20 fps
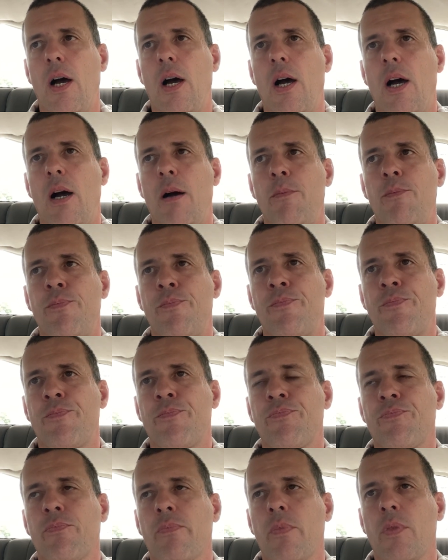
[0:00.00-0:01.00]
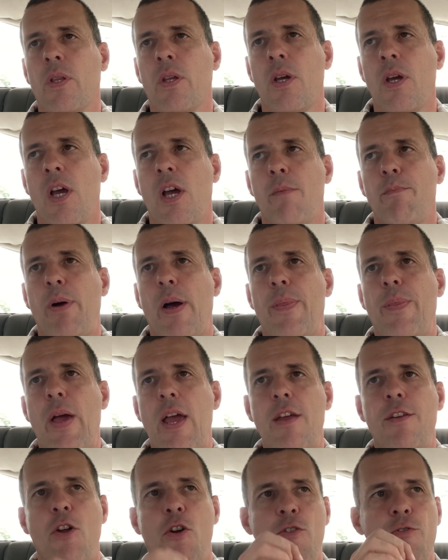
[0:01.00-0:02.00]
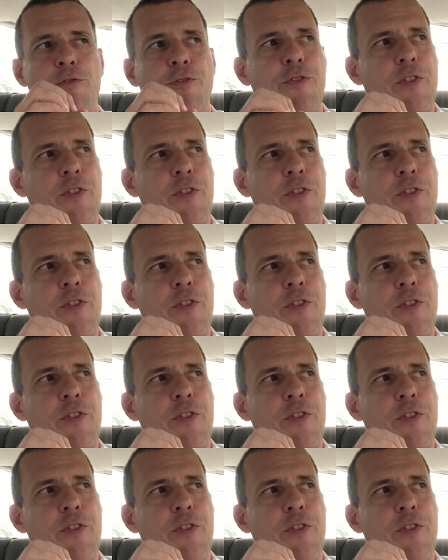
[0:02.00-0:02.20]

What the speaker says: But they don't